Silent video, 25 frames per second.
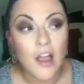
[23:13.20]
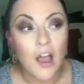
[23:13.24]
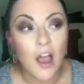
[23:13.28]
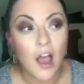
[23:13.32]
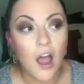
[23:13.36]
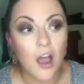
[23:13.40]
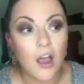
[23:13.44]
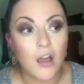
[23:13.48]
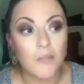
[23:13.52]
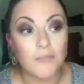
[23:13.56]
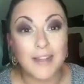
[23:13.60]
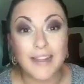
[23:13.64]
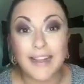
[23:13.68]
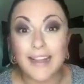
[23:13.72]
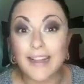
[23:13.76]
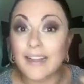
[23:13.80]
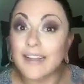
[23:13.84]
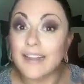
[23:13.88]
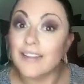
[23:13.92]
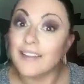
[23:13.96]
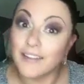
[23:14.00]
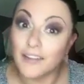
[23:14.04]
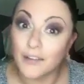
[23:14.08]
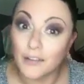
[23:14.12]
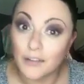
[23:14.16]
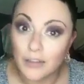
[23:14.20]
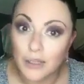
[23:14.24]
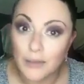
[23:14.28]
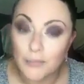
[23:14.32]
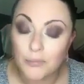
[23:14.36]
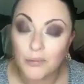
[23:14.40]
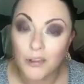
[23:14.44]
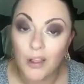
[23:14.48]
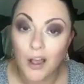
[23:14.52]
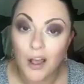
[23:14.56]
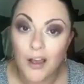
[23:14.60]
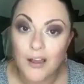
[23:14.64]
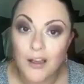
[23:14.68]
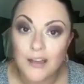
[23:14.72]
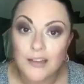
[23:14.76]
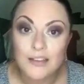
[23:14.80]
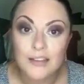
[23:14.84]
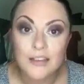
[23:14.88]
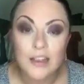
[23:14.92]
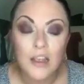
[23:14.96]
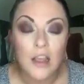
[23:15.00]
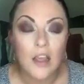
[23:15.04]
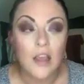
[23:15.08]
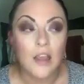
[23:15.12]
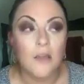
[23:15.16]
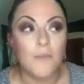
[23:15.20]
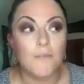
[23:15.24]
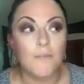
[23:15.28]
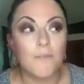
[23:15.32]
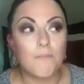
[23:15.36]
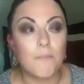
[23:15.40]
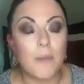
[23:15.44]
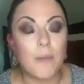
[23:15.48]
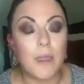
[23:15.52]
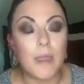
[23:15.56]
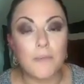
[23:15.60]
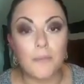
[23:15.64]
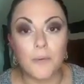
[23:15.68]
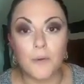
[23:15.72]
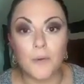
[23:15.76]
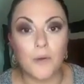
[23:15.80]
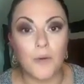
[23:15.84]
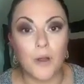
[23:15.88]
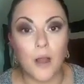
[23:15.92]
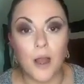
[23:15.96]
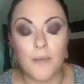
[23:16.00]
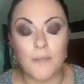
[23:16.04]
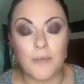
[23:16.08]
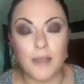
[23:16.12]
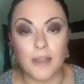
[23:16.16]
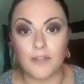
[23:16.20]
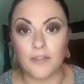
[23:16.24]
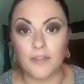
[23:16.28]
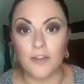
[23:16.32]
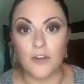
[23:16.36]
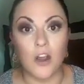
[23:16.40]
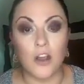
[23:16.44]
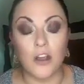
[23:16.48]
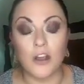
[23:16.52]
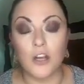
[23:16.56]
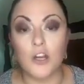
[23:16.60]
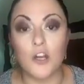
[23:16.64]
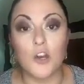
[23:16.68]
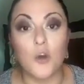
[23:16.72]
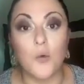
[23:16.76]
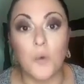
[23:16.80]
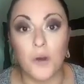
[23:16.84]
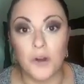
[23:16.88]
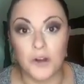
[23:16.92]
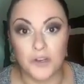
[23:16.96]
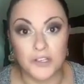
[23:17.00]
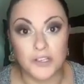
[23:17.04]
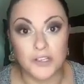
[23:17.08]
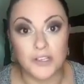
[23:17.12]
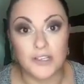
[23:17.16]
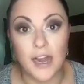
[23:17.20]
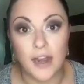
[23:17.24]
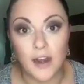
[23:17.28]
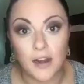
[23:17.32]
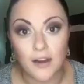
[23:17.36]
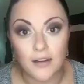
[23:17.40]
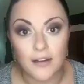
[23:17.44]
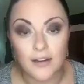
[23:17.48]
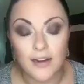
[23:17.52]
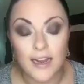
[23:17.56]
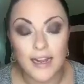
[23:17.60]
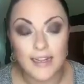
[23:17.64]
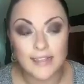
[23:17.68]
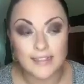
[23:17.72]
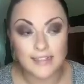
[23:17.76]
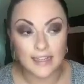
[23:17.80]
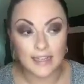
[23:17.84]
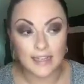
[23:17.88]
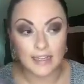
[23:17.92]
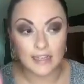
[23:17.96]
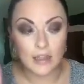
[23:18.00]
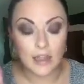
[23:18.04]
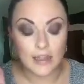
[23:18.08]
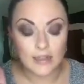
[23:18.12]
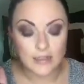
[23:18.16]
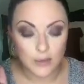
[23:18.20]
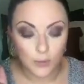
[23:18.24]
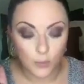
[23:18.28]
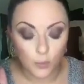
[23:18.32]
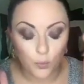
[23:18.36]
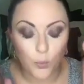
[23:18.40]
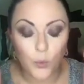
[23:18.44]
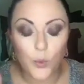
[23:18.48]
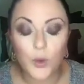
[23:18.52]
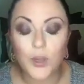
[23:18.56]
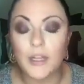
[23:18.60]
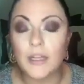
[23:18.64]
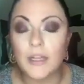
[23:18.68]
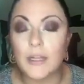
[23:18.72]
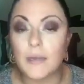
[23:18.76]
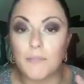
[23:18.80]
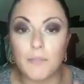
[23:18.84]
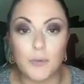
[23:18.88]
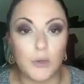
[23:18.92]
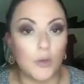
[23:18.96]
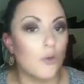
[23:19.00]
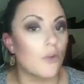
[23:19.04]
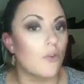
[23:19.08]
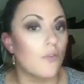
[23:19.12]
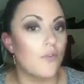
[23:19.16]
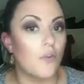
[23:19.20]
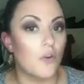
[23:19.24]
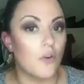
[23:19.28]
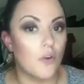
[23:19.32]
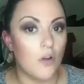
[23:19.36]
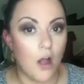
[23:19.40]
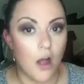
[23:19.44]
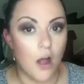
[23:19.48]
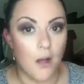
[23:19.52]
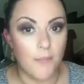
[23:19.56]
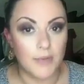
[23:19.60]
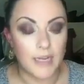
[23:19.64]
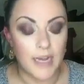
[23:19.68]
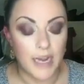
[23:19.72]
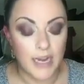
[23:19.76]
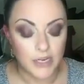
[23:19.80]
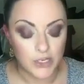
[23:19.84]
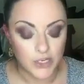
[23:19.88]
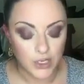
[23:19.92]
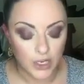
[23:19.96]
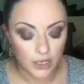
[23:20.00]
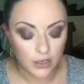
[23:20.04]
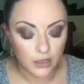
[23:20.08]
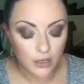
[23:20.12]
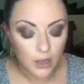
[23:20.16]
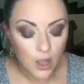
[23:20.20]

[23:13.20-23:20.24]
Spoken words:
like a clear lip gloss, people, I mean, they're not going to know where to stare. It's like, it's a really beautiful combination.